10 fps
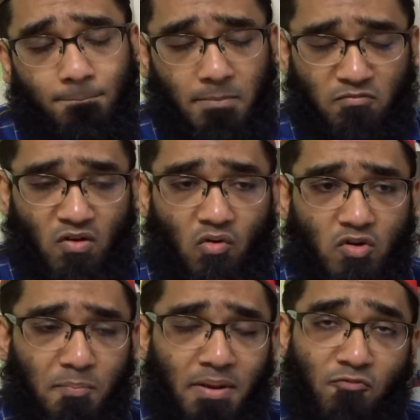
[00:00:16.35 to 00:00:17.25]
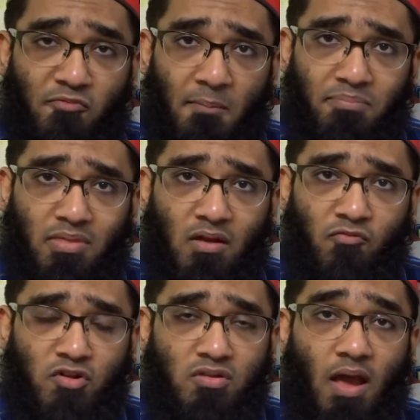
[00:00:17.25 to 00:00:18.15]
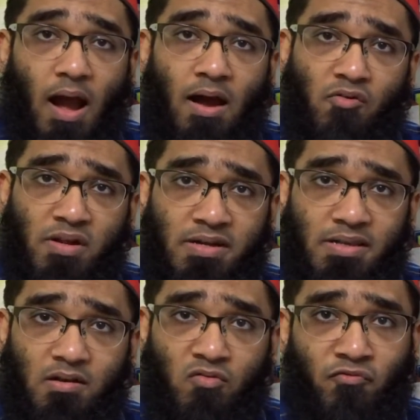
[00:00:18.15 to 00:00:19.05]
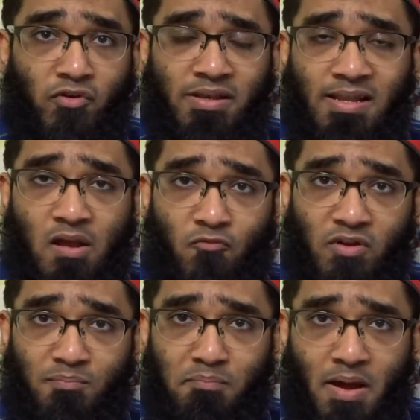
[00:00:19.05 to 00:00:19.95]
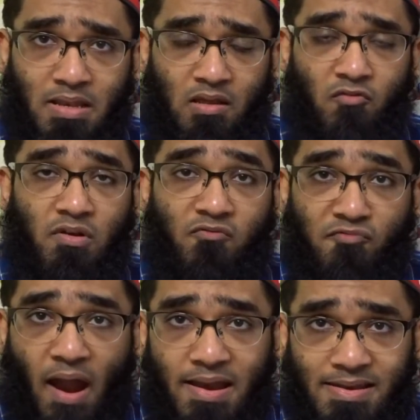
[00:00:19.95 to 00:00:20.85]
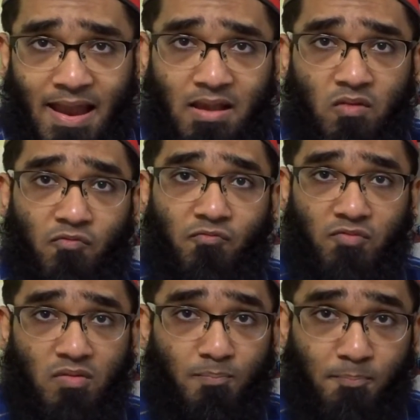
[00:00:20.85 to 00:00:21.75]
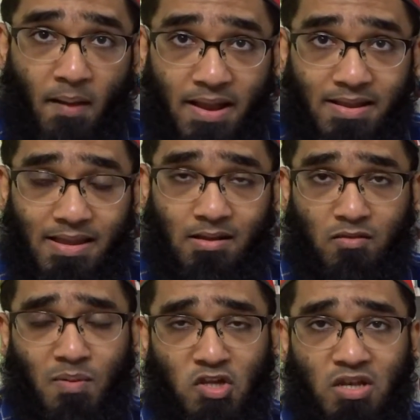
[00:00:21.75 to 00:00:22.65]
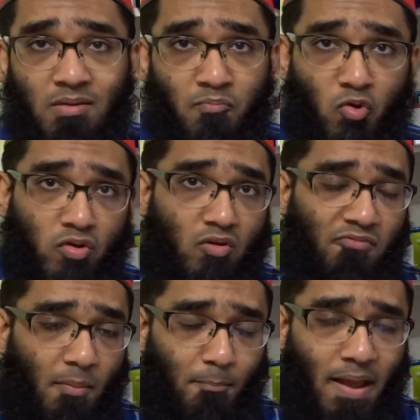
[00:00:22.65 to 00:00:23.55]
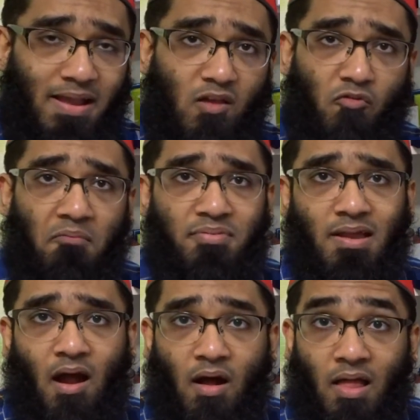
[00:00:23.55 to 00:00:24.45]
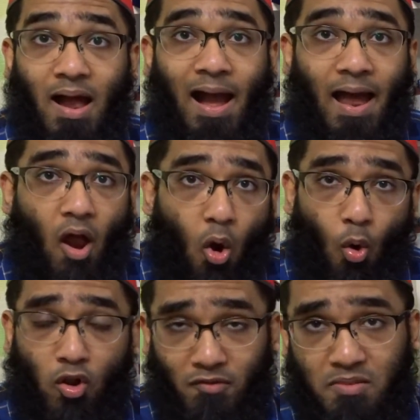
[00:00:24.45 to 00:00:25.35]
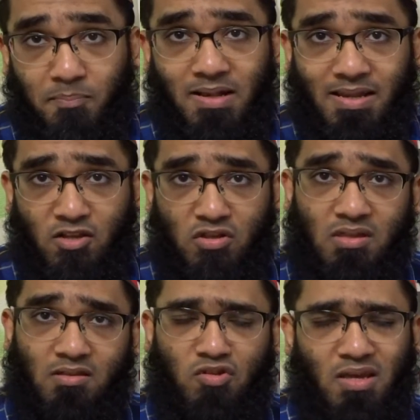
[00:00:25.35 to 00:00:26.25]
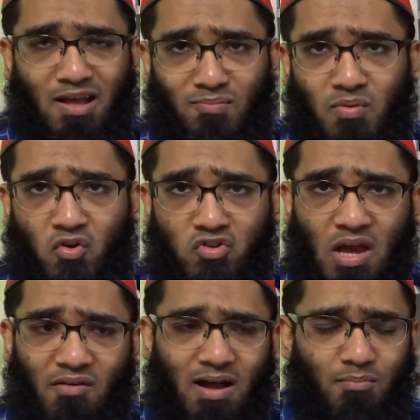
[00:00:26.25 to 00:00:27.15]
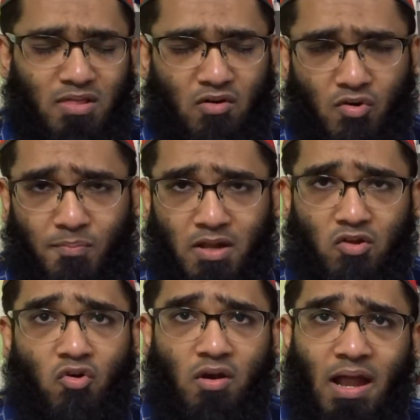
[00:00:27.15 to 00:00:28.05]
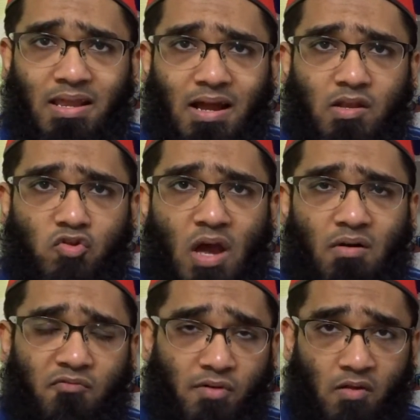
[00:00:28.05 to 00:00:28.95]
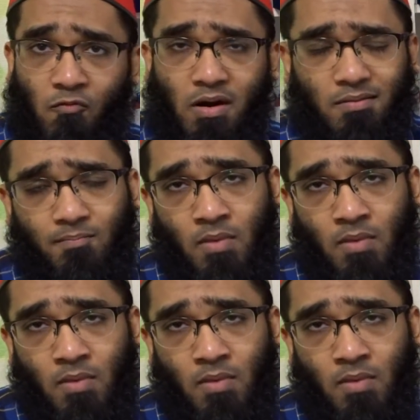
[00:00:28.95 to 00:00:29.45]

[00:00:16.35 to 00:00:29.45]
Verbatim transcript: if you're going to build websites which are related for dealing with money with finance with banking especially most of the banking websites are, are always built in jsp or java server page or any kind of java framework